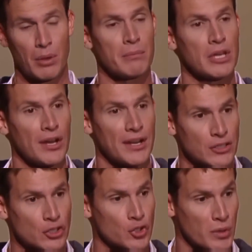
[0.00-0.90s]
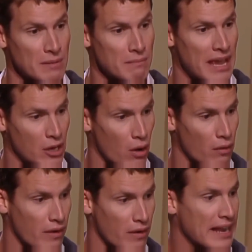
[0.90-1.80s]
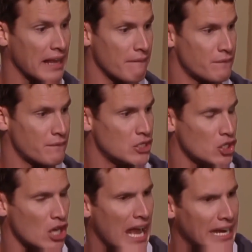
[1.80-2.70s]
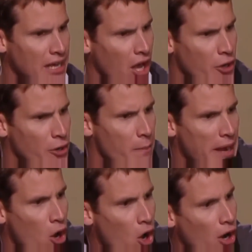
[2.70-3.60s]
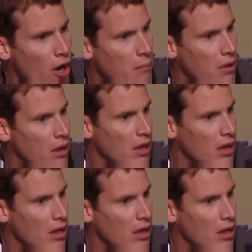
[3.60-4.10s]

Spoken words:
Put me on Extreme Makeover. I'd like a vagina under my arm.